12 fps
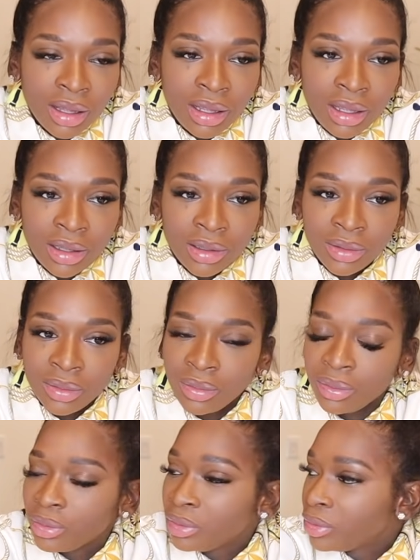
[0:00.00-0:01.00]

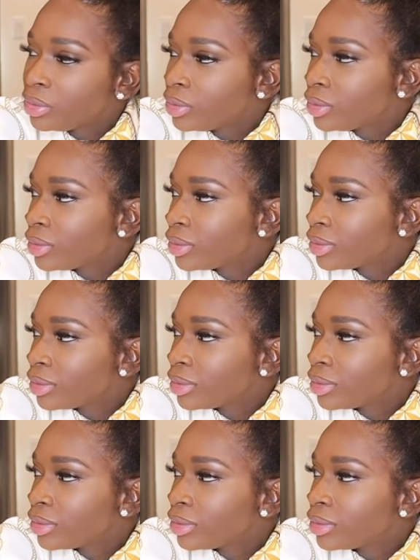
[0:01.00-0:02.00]

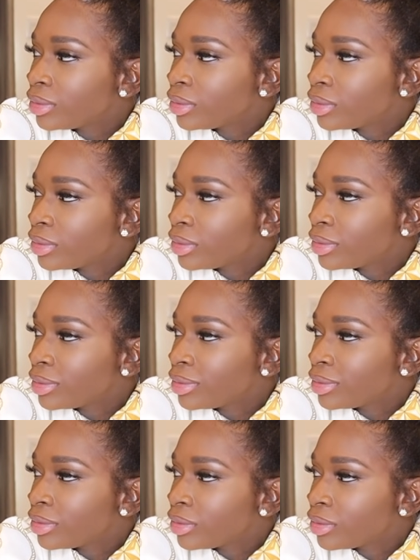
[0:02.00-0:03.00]

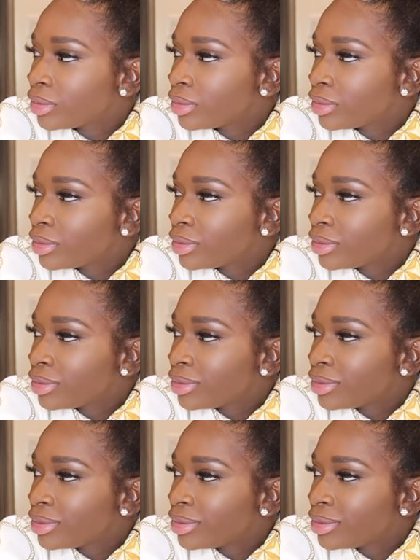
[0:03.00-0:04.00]

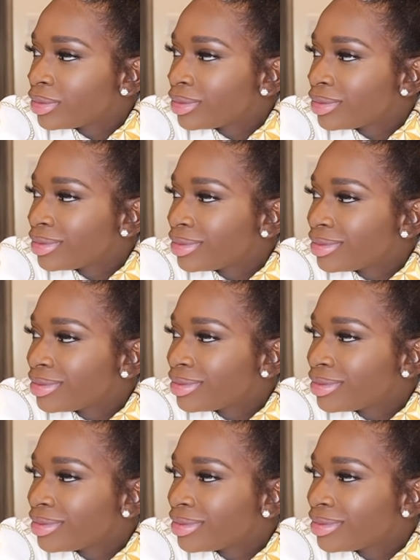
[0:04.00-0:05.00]

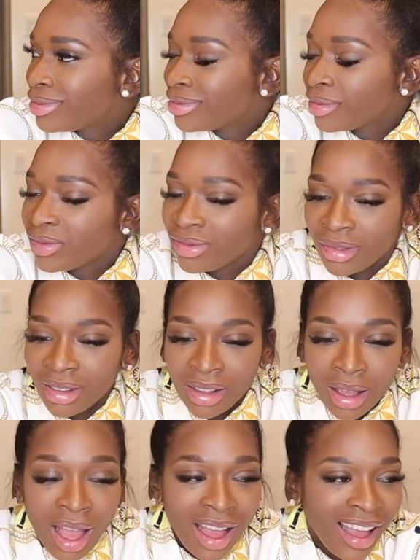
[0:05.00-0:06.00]

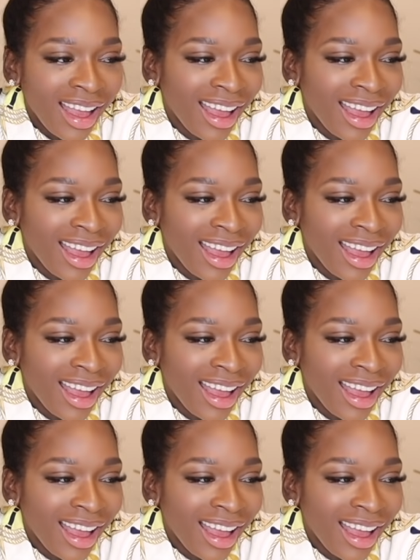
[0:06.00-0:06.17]
This person isn't speaking.